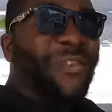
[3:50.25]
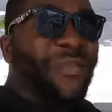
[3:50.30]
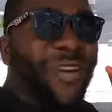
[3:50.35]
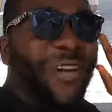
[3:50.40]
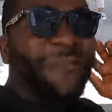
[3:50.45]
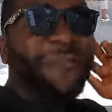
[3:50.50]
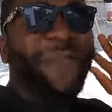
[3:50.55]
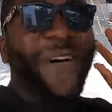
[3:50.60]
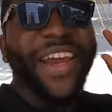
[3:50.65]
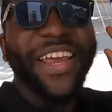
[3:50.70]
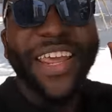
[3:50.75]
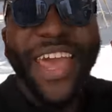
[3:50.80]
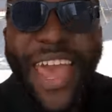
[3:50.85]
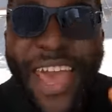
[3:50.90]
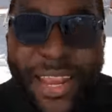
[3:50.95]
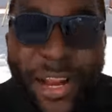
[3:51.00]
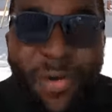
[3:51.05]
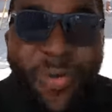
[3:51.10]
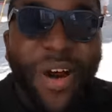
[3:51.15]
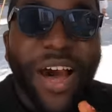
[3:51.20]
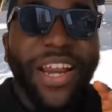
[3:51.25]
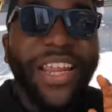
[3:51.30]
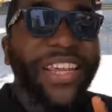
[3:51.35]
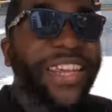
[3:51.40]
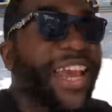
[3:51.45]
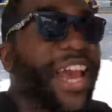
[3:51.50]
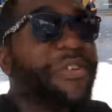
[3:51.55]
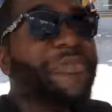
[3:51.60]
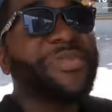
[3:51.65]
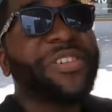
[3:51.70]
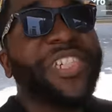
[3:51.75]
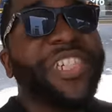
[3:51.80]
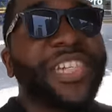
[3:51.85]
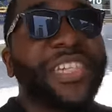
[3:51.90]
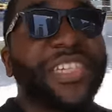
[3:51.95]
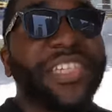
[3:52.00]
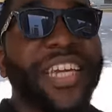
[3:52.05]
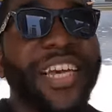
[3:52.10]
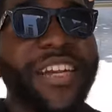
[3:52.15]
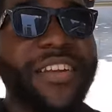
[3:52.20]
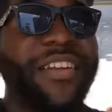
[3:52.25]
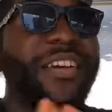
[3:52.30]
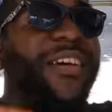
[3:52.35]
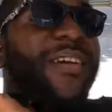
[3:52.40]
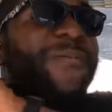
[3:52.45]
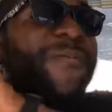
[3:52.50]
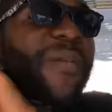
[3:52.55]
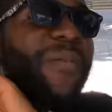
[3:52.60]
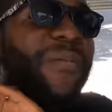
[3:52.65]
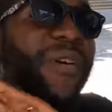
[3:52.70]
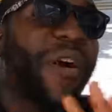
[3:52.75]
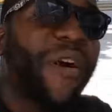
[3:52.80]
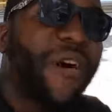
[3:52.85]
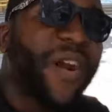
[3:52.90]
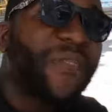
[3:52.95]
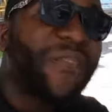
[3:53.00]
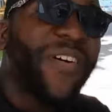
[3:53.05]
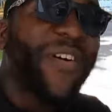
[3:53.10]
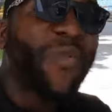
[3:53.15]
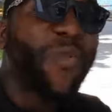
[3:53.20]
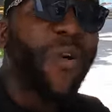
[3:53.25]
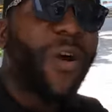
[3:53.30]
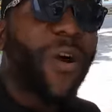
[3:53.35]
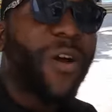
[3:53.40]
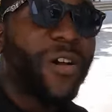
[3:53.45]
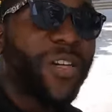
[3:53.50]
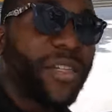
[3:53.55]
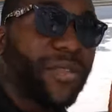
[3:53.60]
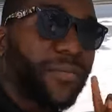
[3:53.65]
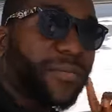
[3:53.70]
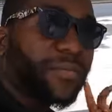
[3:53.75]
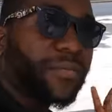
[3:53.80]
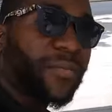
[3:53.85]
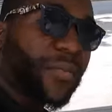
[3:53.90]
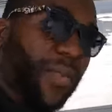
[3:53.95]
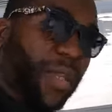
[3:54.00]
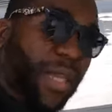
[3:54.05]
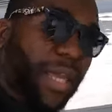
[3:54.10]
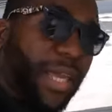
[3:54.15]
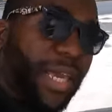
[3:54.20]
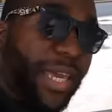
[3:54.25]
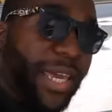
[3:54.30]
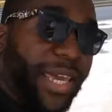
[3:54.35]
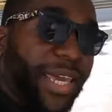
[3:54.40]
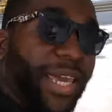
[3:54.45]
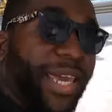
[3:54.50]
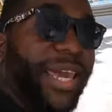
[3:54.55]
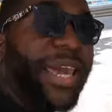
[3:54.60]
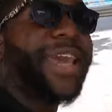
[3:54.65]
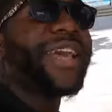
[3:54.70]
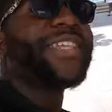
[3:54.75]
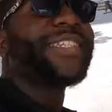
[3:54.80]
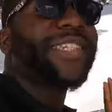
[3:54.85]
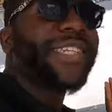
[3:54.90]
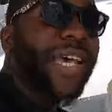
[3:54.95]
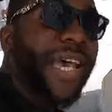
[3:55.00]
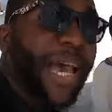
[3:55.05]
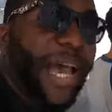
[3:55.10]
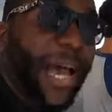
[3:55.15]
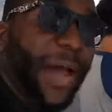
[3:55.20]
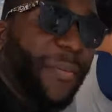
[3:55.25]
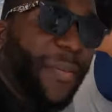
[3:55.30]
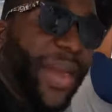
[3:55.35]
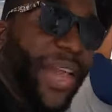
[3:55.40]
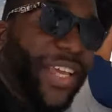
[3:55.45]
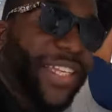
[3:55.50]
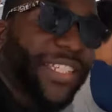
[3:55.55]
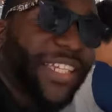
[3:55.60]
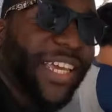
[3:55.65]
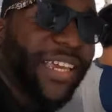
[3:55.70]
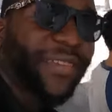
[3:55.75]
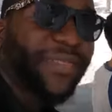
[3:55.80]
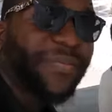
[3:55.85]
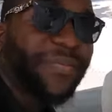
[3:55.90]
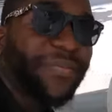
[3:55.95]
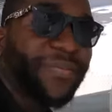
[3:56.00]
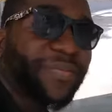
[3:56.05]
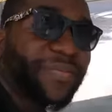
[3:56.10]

You can find anyone here in Shenzhen from all over the world. He is amazing.